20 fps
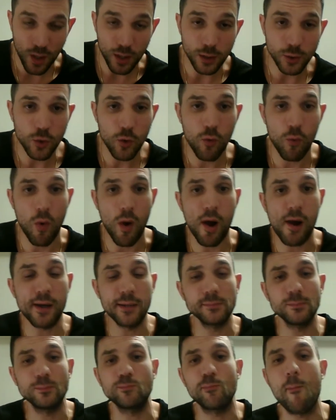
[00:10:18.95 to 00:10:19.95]
know
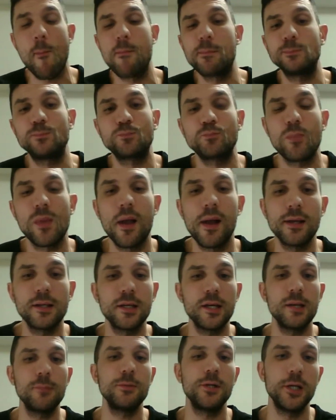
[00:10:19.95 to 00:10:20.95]
why I
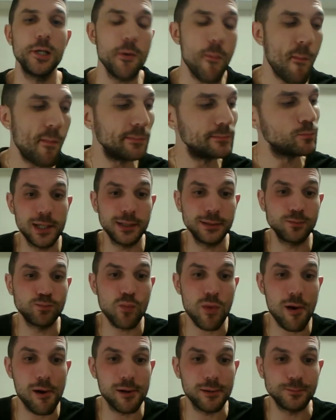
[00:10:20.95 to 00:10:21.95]
came here,
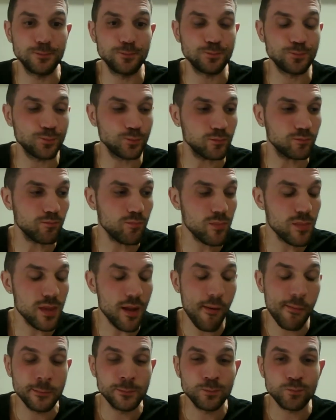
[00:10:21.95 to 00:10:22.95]
and
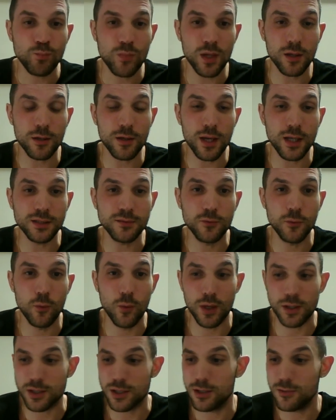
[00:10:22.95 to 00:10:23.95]
thank you guys for
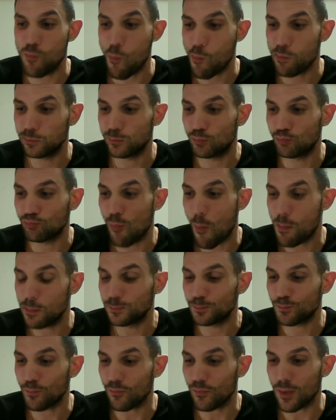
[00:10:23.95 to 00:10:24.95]
watching.
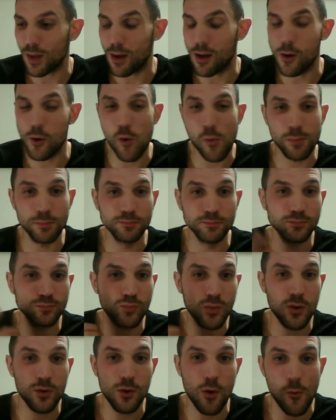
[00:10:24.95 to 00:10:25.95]
I hope
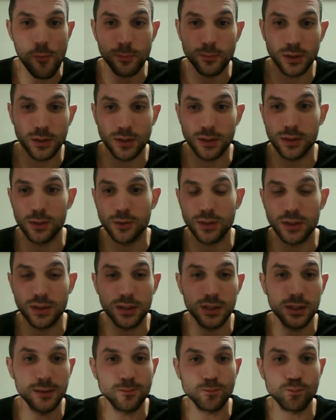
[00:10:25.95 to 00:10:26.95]
it's
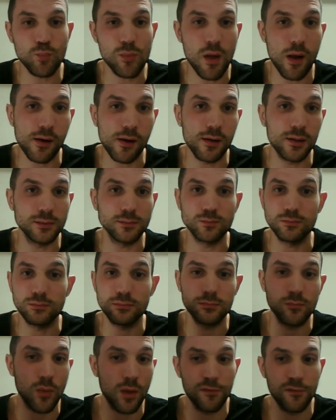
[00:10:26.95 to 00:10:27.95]
interesting.
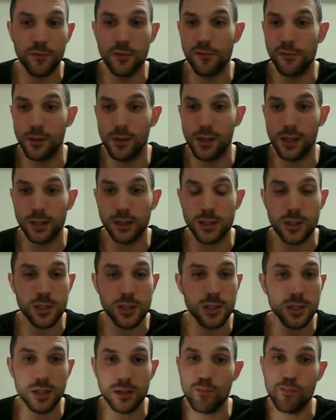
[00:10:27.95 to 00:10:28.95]
If you feel like it's
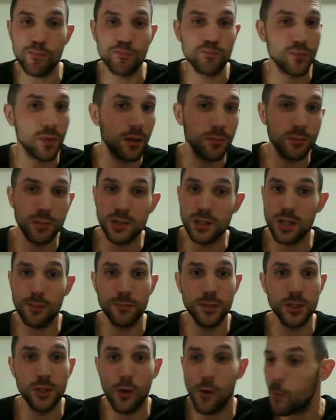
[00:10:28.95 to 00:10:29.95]
shit, please
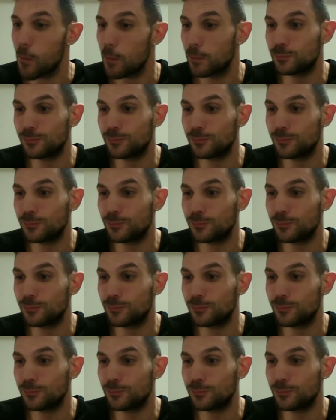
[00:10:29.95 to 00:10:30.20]
let me know.